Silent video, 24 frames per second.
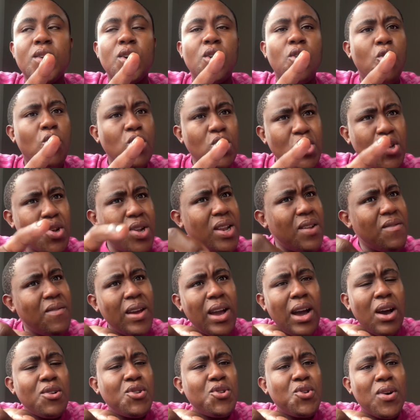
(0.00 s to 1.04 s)
Also leaving
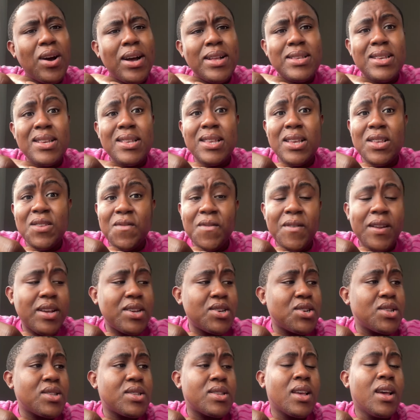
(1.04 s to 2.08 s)
out your answers as
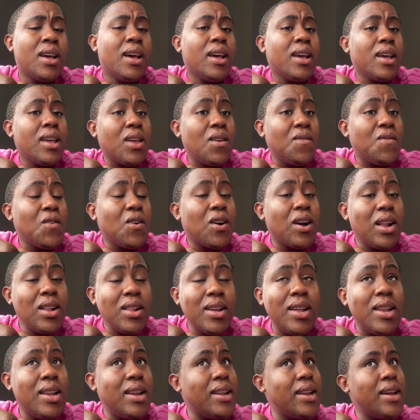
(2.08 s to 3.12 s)
fractions. If your
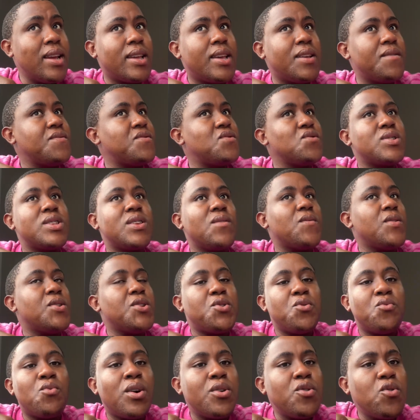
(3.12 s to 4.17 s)
calculator gives you
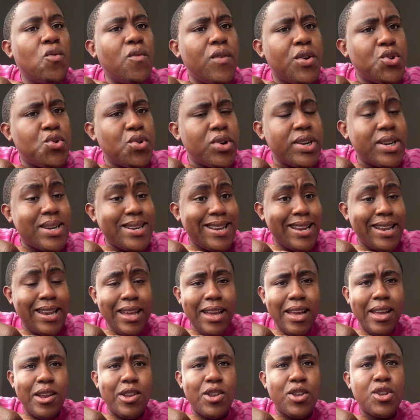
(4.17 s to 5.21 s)
71 over
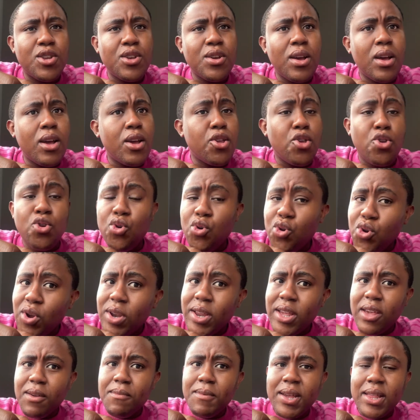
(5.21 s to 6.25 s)
208, you don't
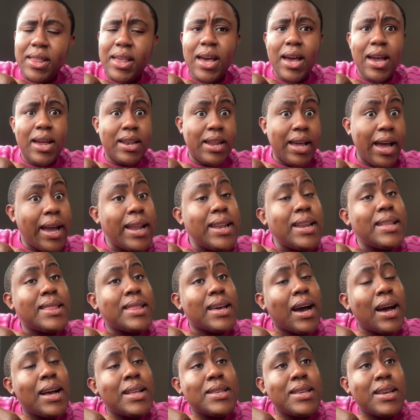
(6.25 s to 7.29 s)
give me that. I need
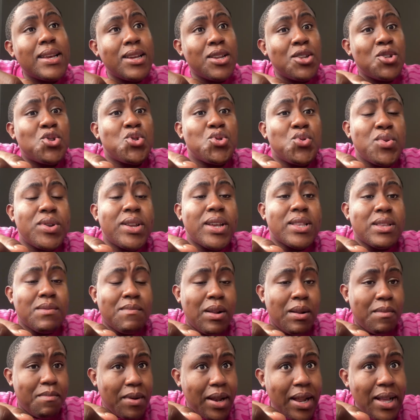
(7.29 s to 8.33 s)
the answer in two decimal
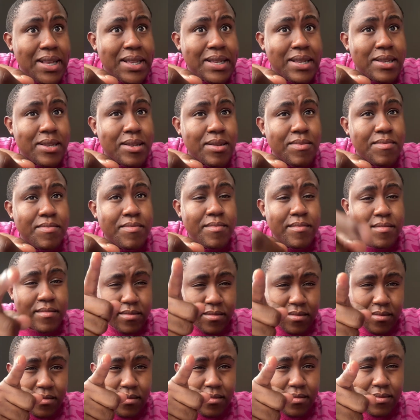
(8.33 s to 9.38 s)
places.
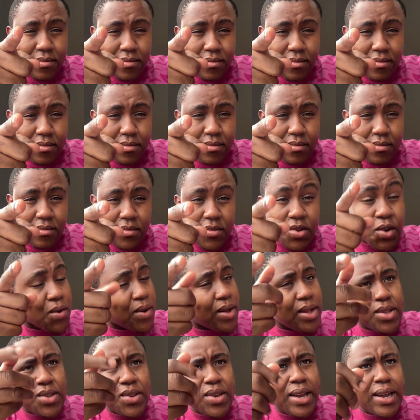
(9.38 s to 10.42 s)
I
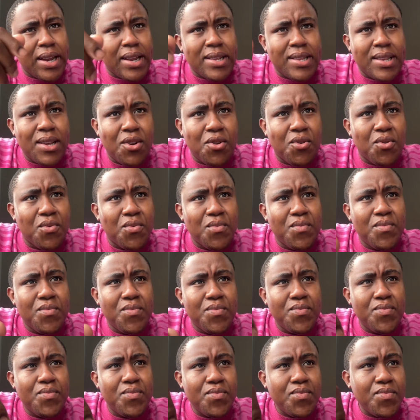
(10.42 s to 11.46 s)
also get a zero.
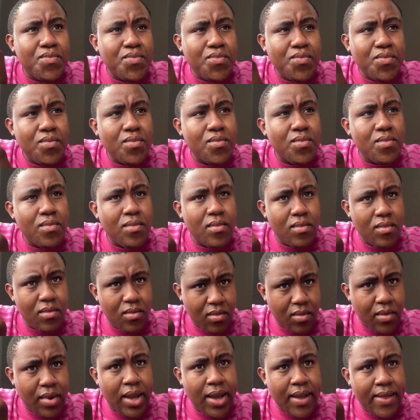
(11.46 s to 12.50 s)

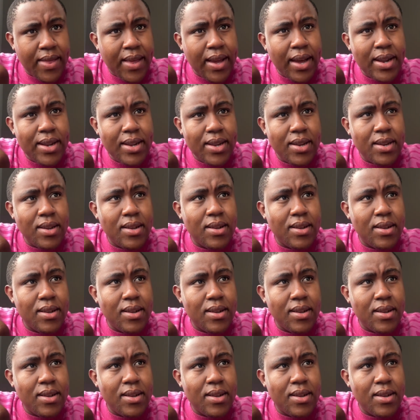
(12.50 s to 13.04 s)
Get that?